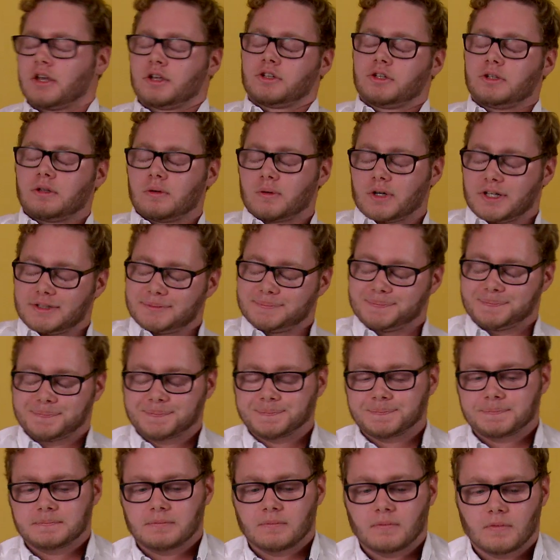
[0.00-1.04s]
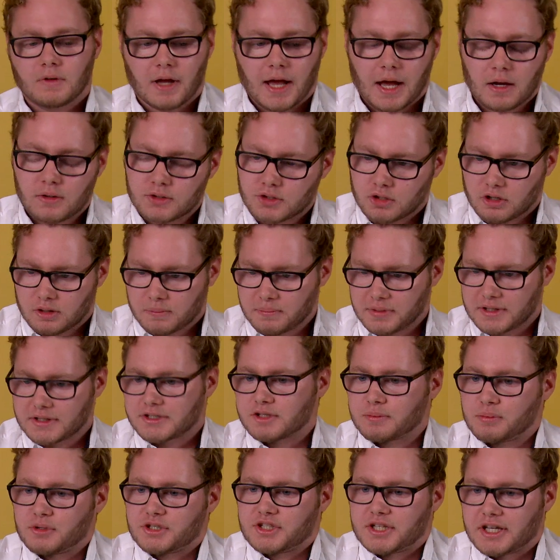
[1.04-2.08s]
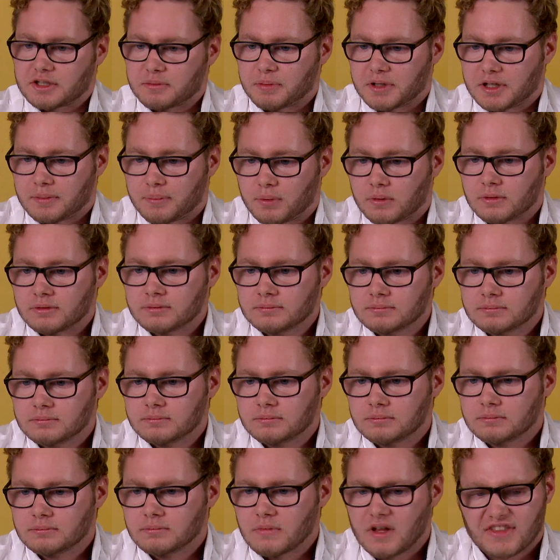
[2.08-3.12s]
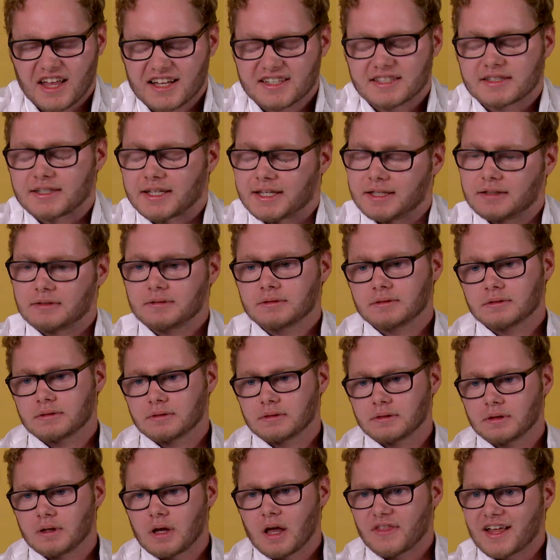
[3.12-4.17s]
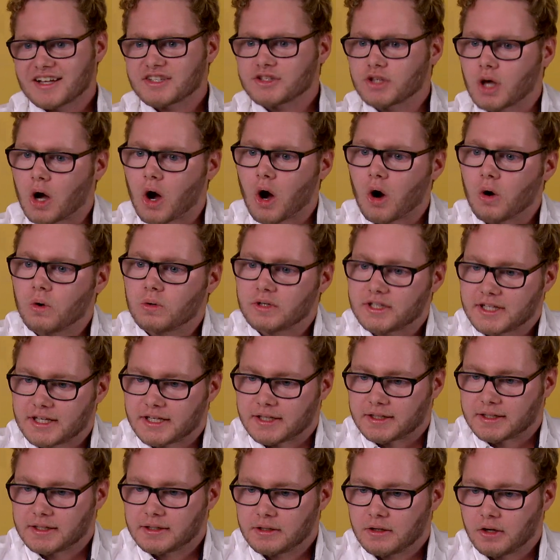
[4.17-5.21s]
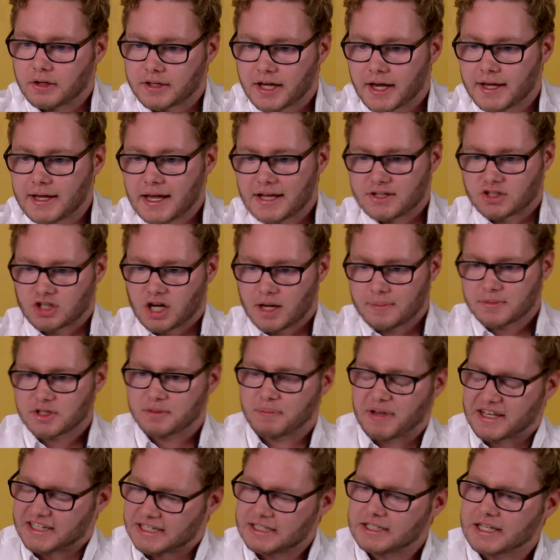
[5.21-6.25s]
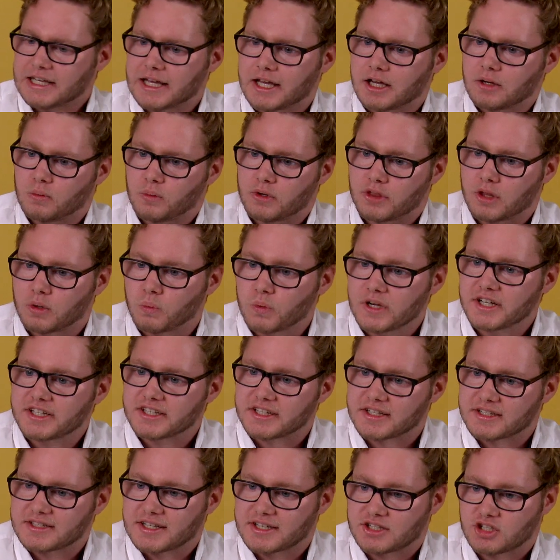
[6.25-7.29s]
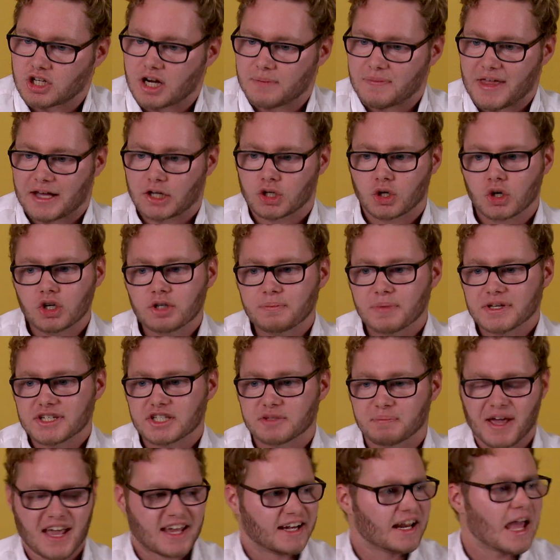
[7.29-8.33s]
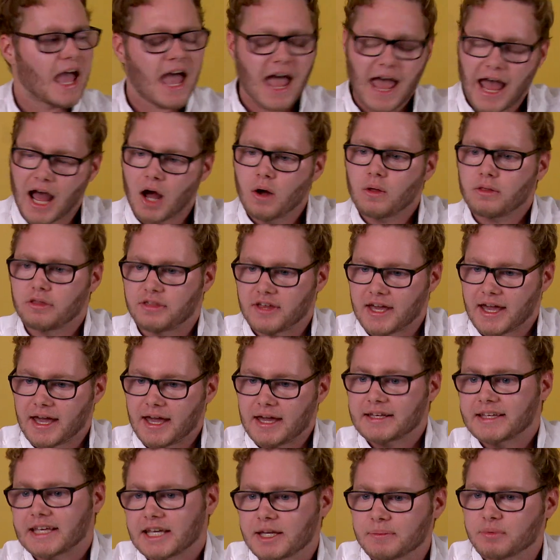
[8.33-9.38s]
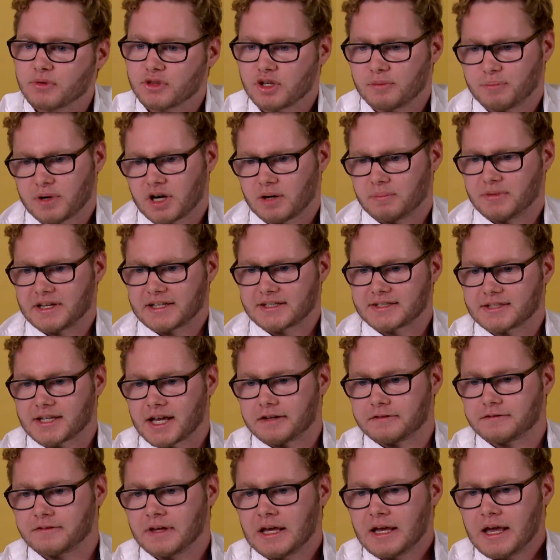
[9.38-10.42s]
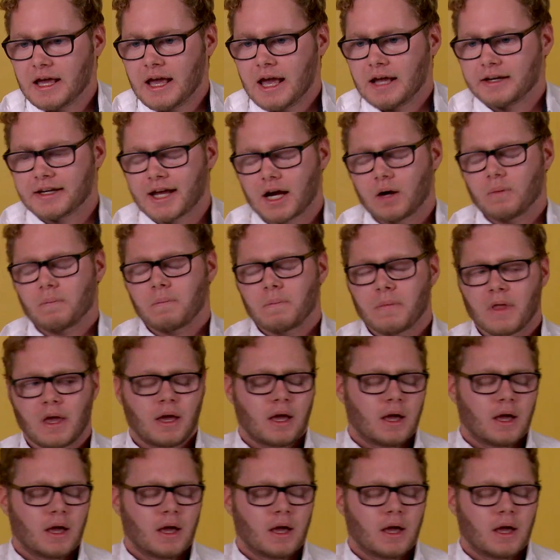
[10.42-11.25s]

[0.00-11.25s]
You know what? Our job is to protect people. That's it. That's the whole gig, okay? And time spent in here with a witness is time that could be spent out there keeping the public safe. Now,